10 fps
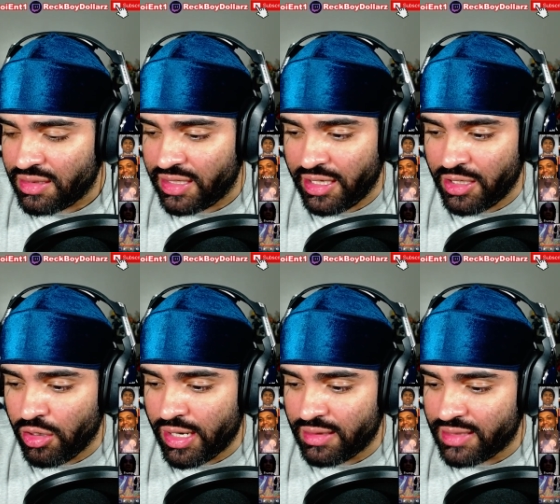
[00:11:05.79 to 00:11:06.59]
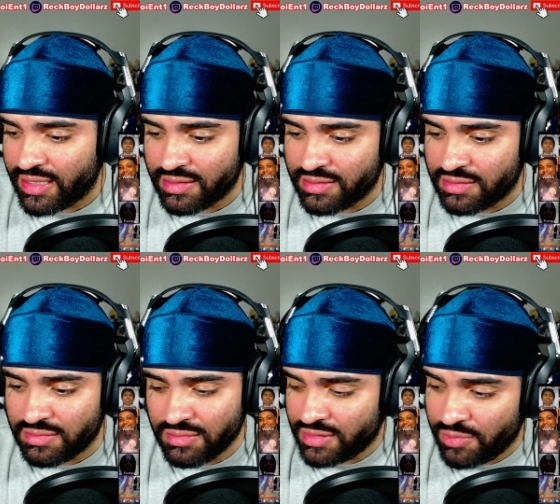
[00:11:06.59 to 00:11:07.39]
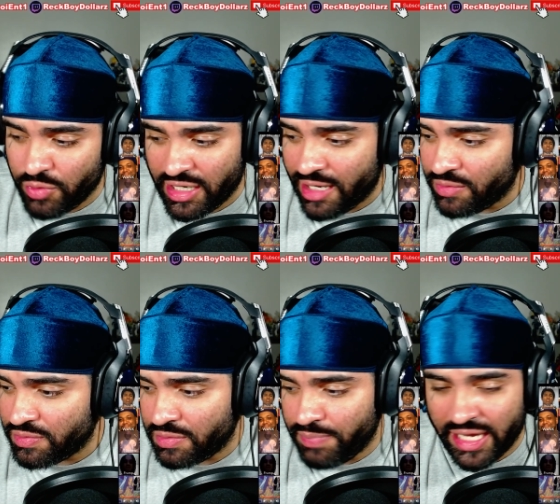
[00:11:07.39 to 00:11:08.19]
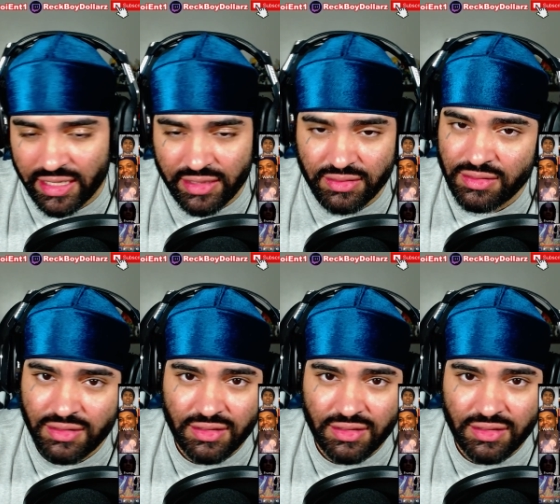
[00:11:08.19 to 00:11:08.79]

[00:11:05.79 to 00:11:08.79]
He didn't go out like he went out banging.